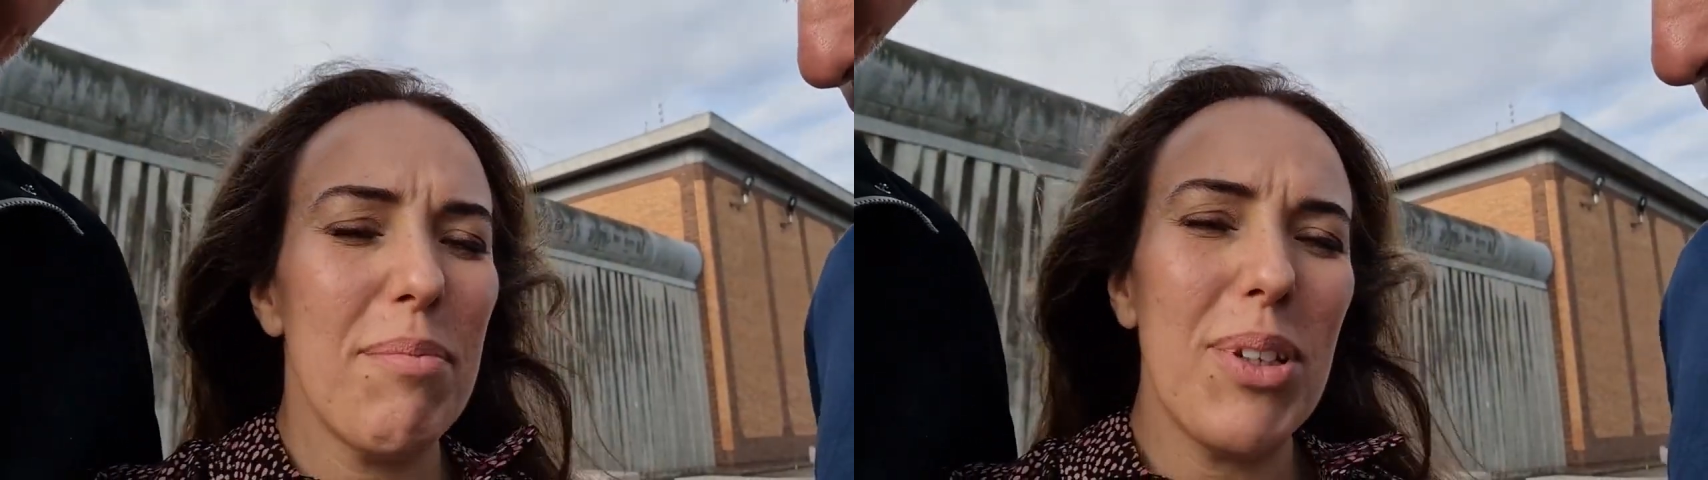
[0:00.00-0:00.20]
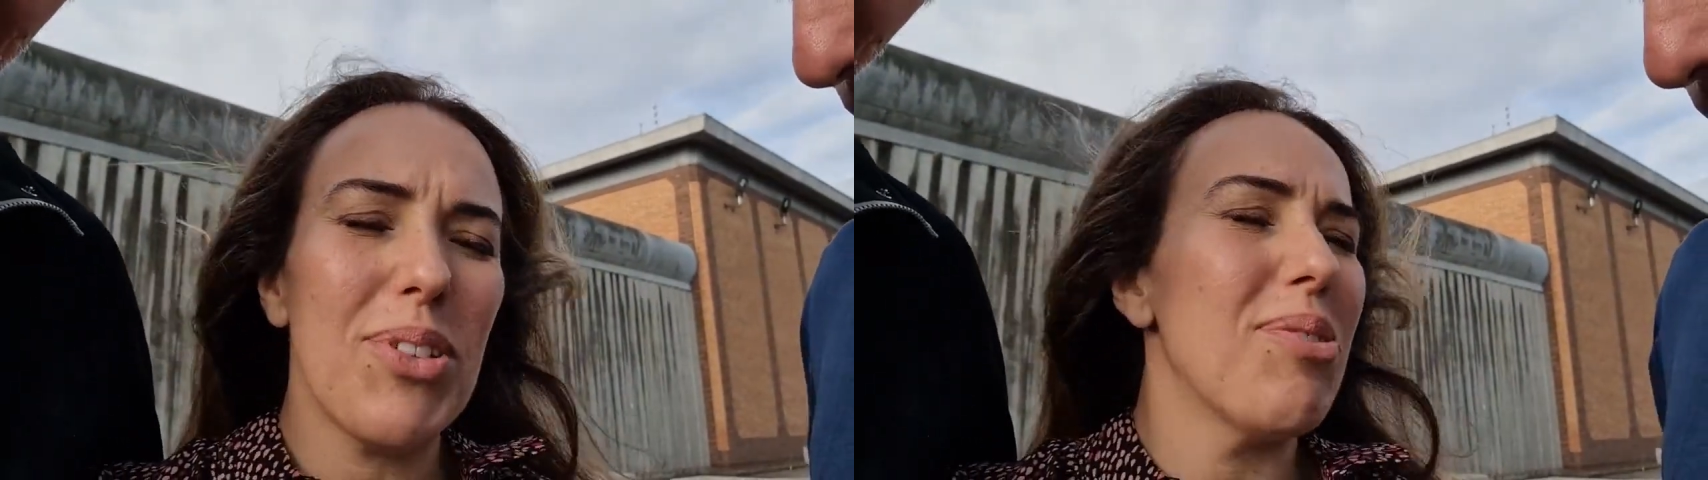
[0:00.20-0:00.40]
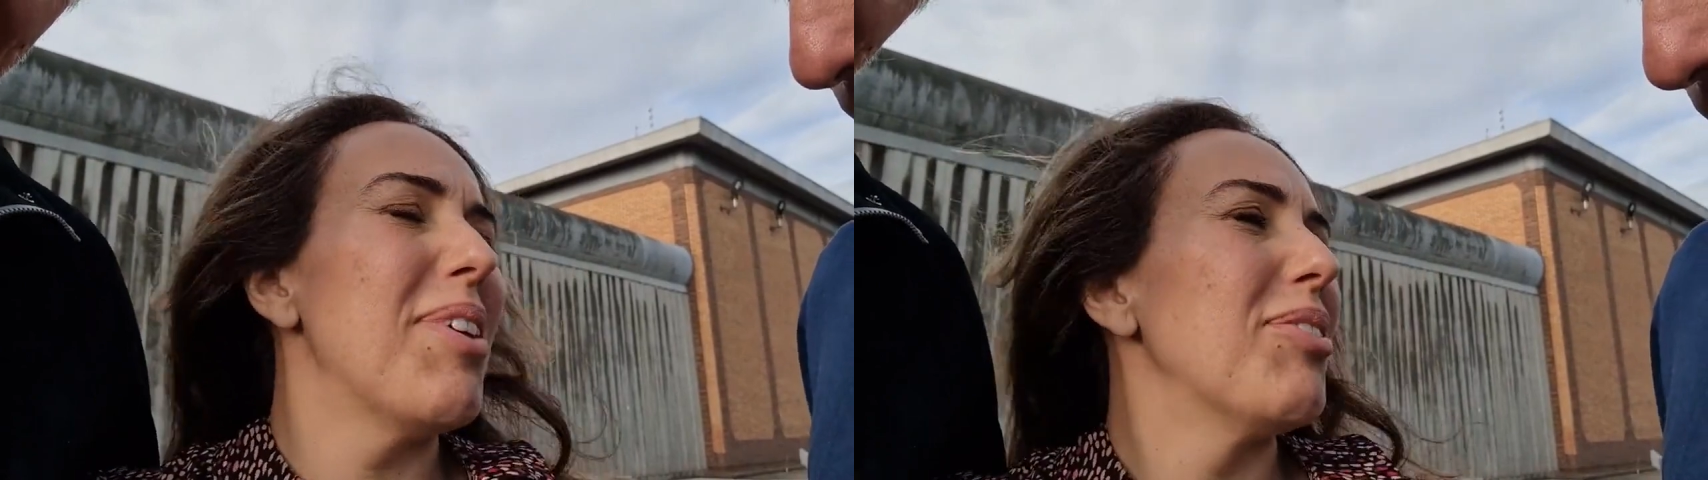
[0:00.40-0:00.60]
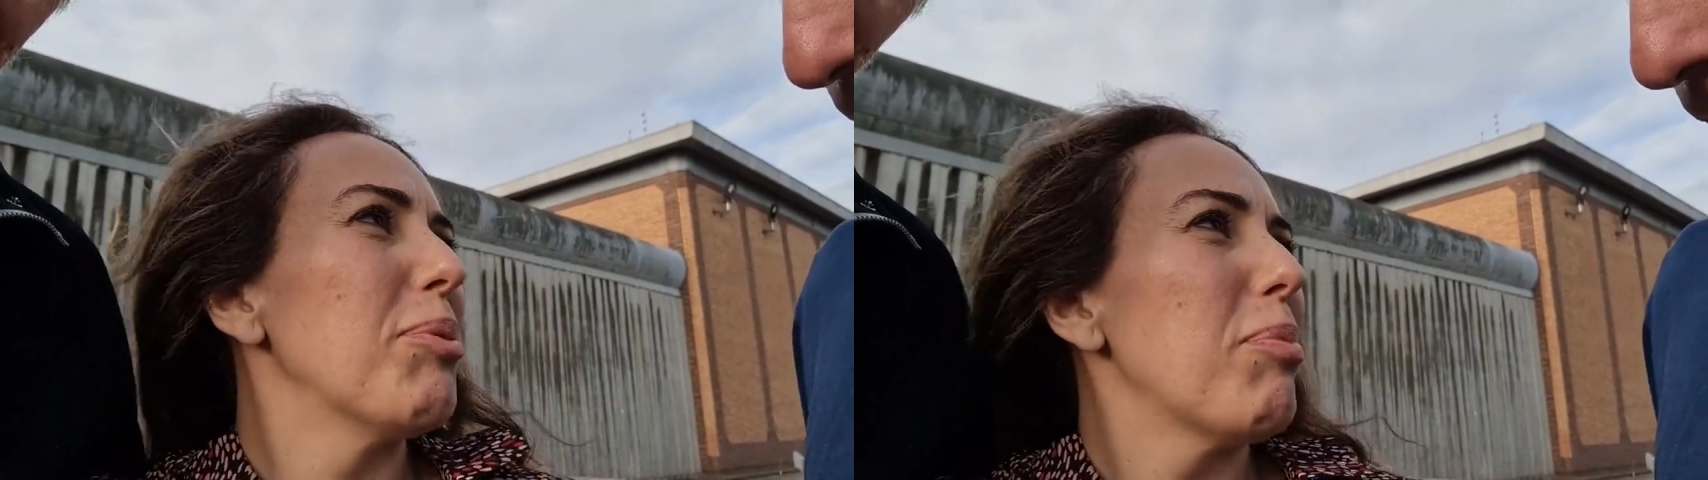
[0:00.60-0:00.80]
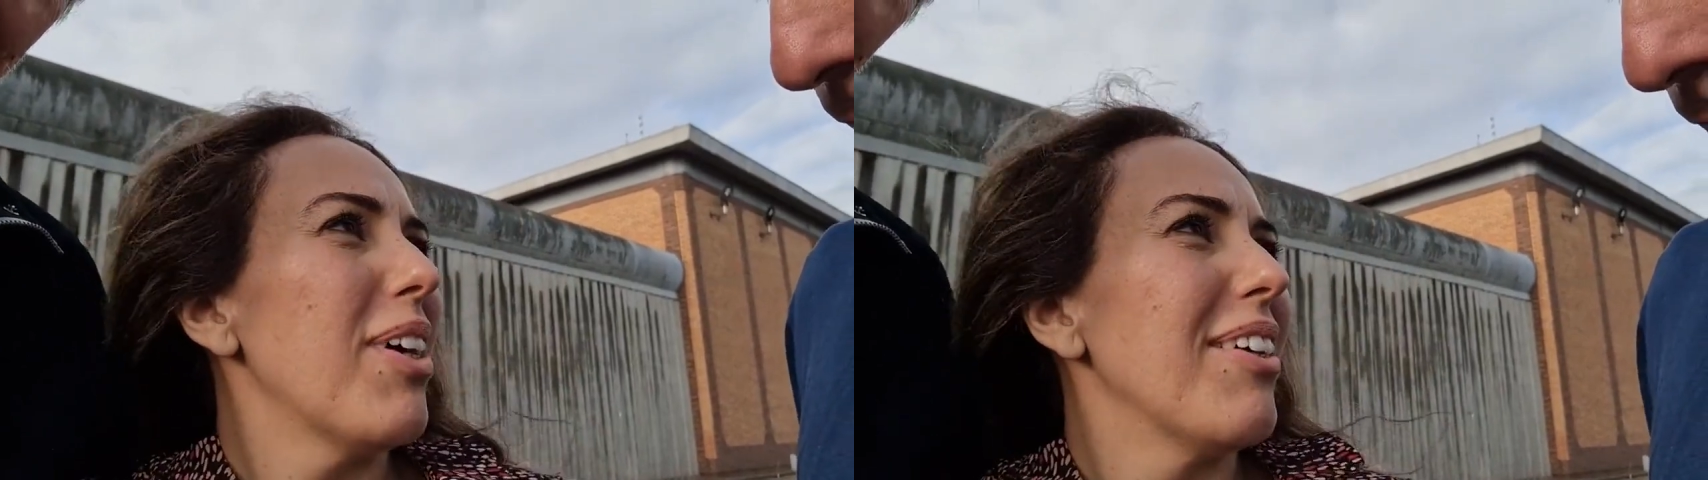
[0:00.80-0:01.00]
be
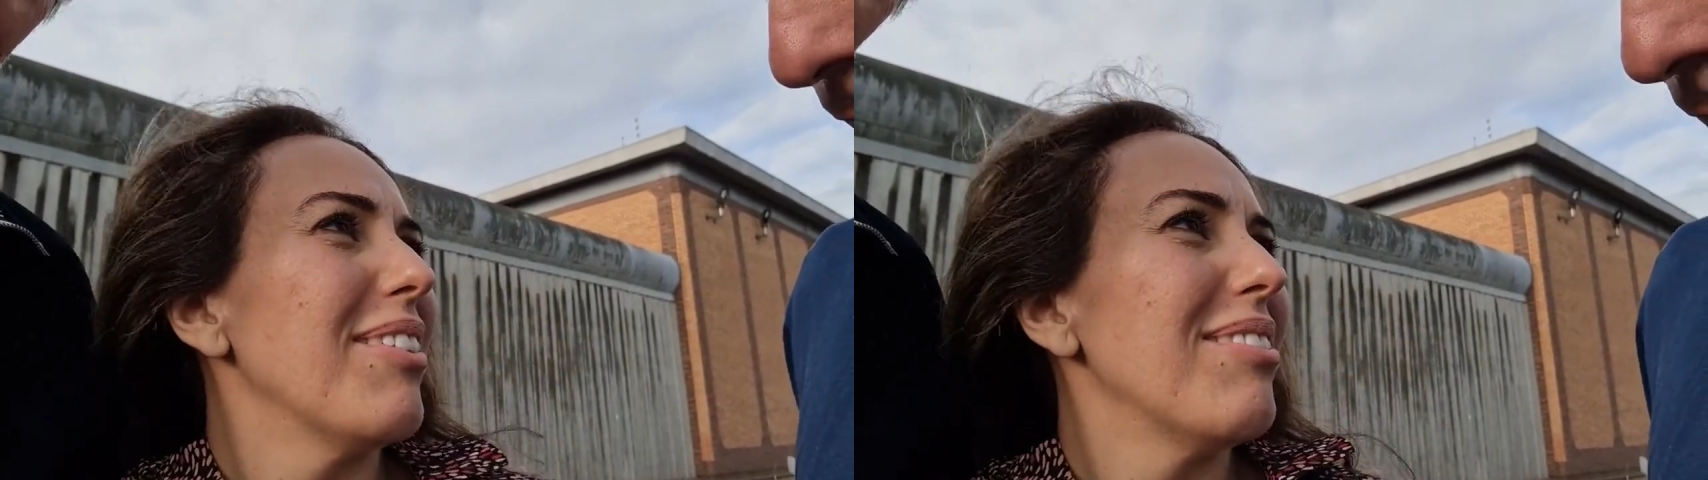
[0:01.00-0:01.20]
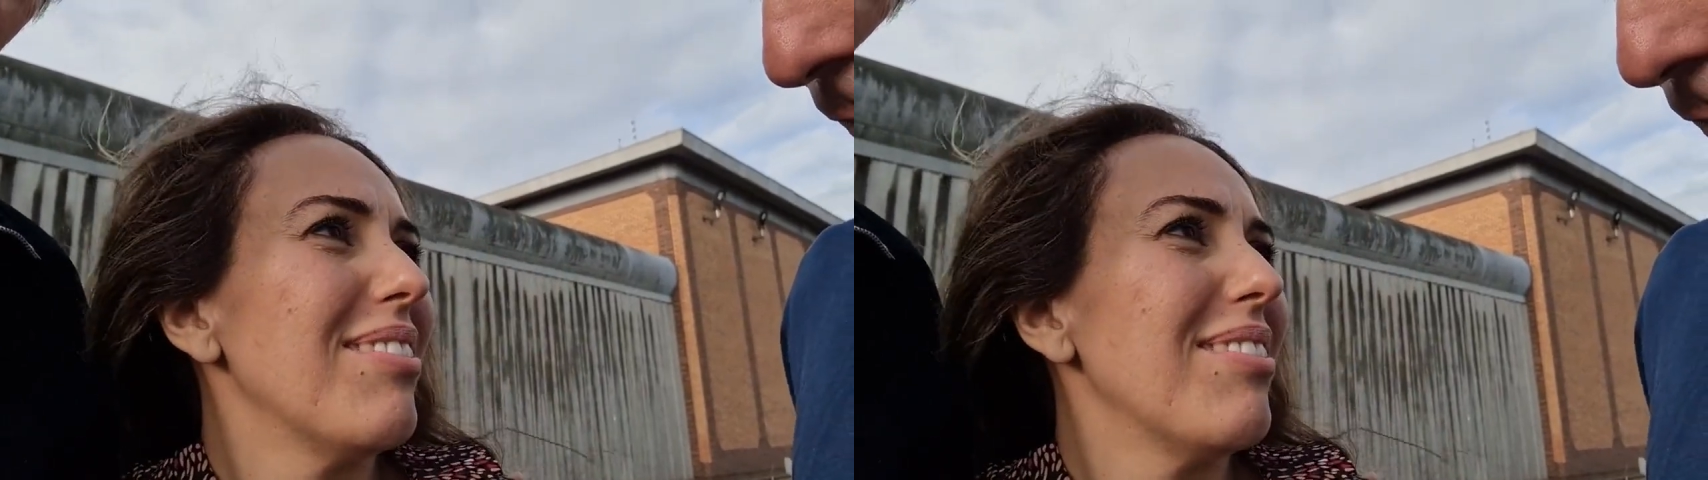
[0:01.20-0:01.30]
surrounded by